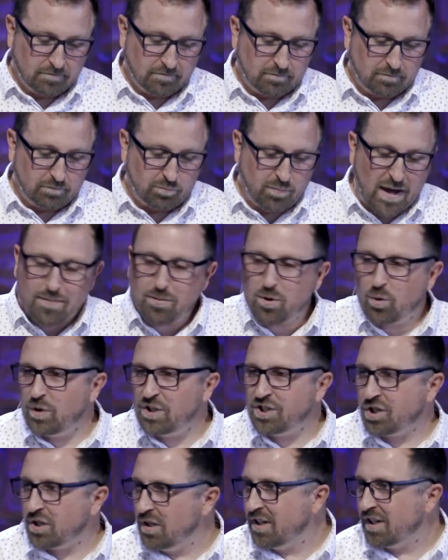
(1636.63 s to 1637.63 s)
Maybe we
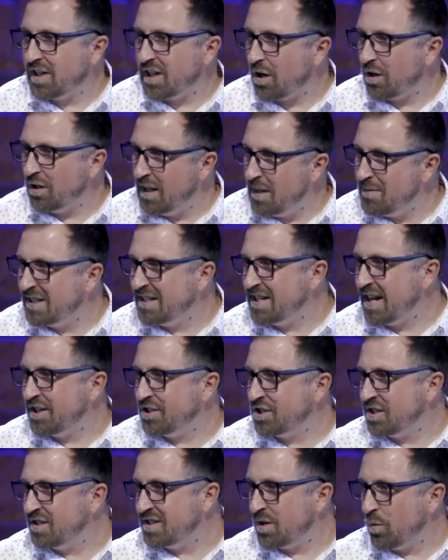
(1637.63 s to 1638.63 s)
should look at our
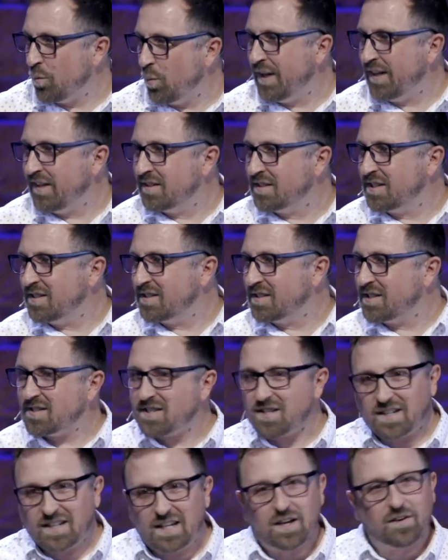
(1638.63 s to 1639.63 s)
limitations and weaknesses as
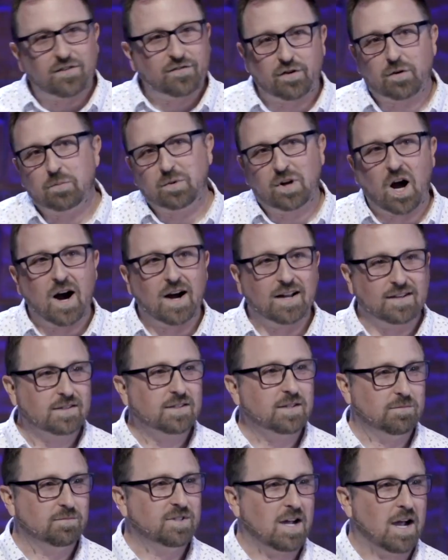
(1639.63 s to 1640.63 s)
a gift from God
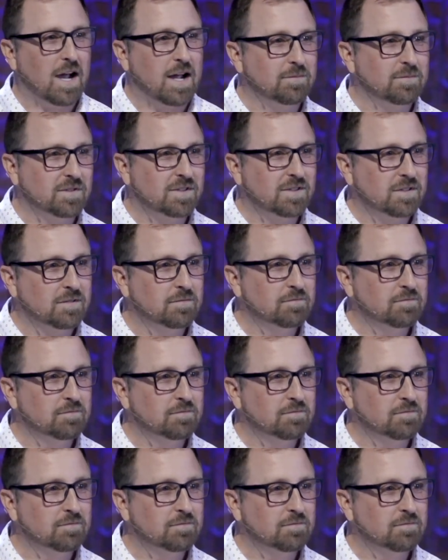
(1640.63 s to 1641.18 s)
sometimes.